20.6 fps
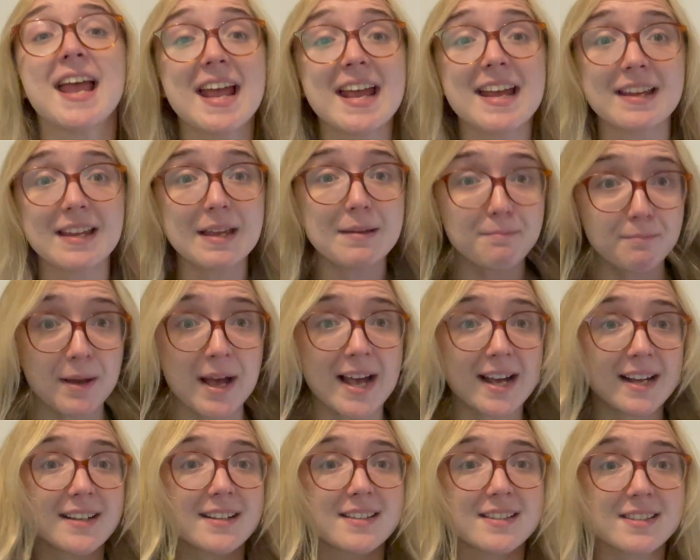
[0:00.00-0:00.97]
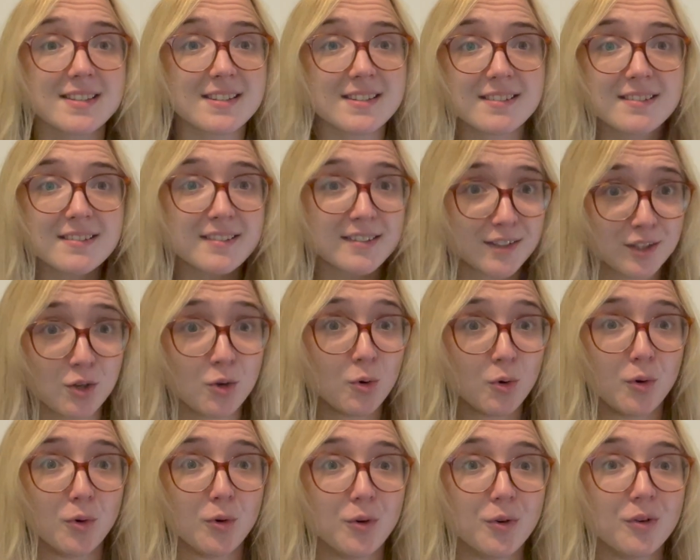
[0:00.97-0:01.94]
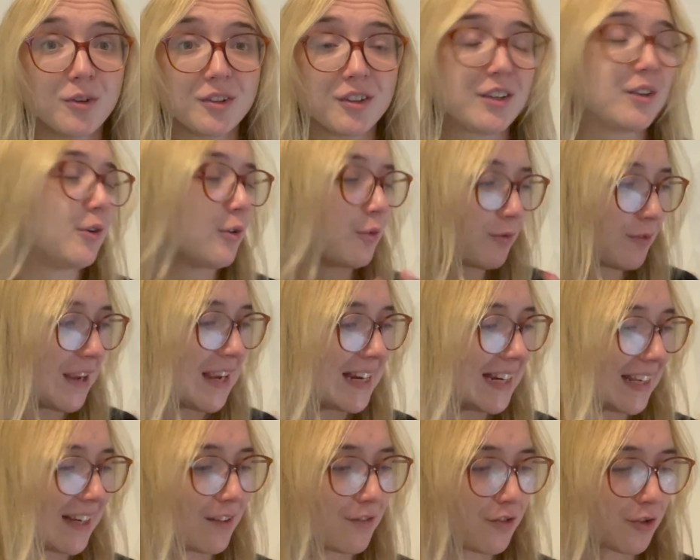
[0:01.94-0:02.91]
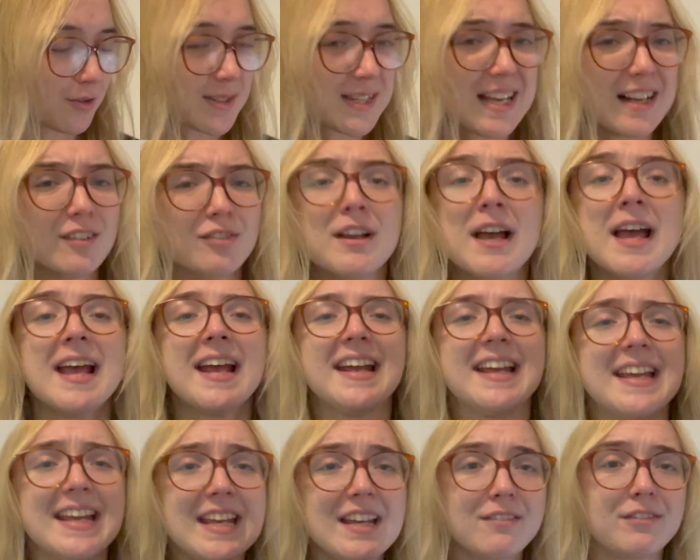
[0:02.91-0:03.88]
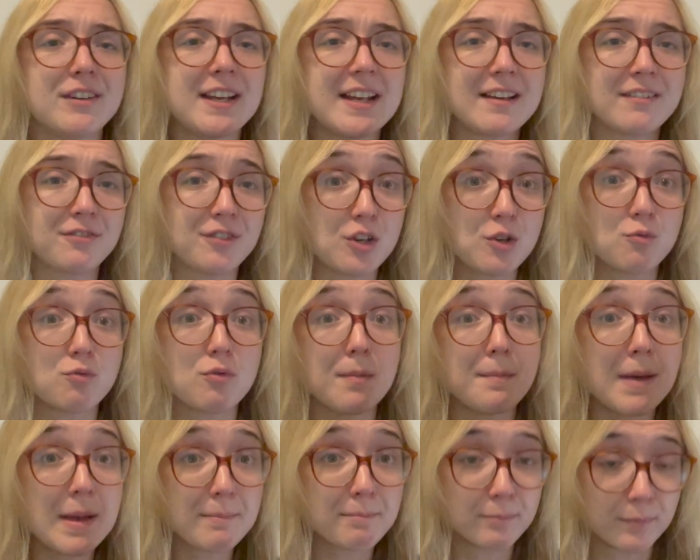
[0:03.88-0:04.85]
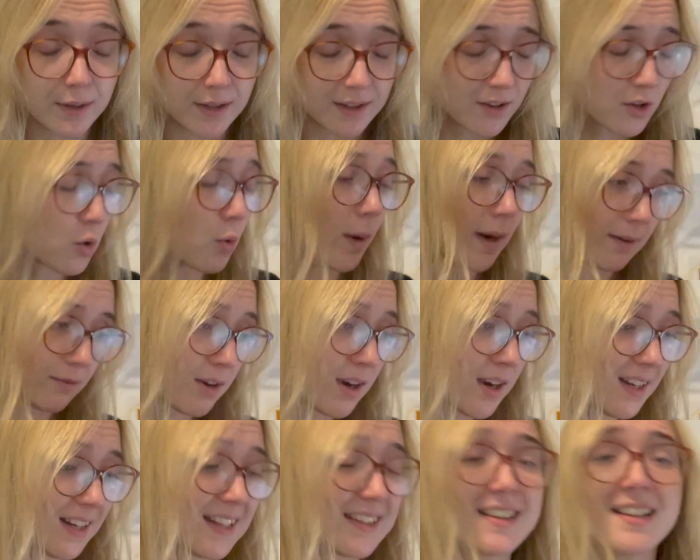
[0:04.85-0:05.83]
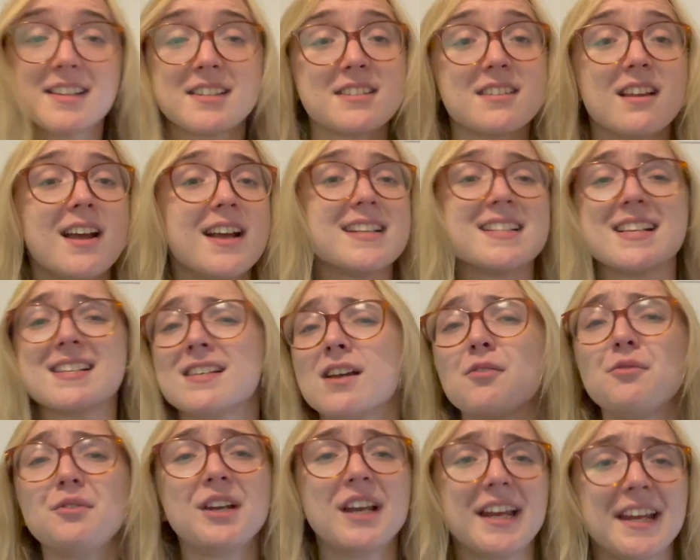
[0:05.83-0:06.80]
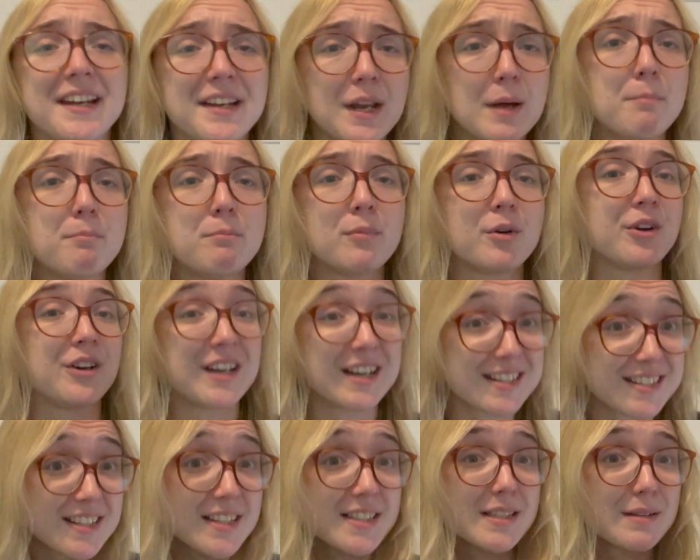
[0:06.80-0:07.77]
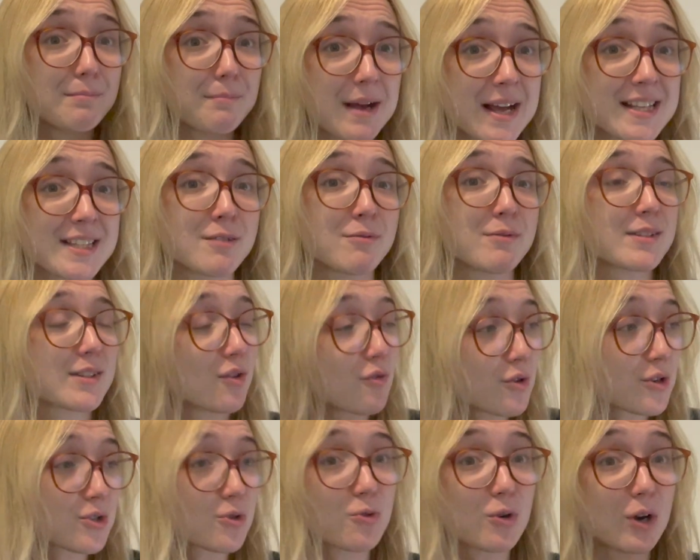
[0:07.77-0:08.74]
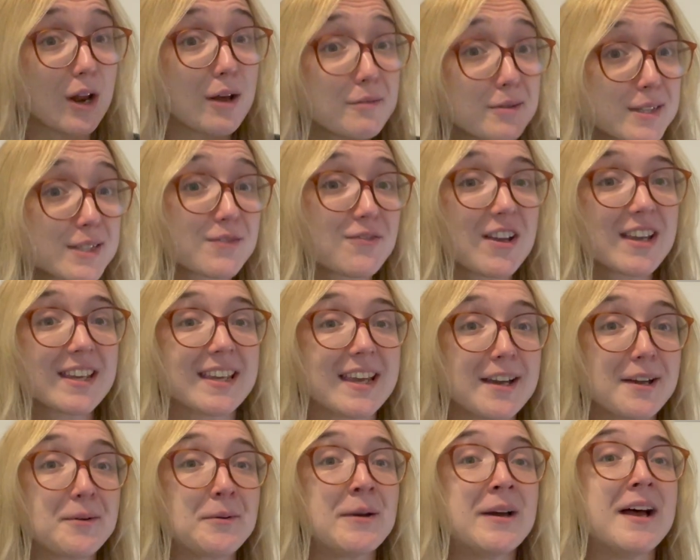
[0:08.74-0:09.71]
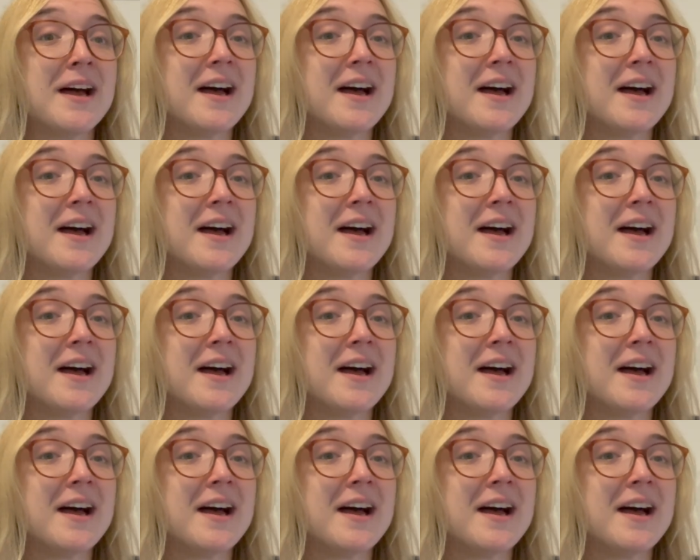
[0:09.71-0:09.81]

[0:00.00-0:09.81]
it impacts your your feeling of yourself even if you remember quite rightly that size is only a number and it doesn't matter as long as your clothes fit you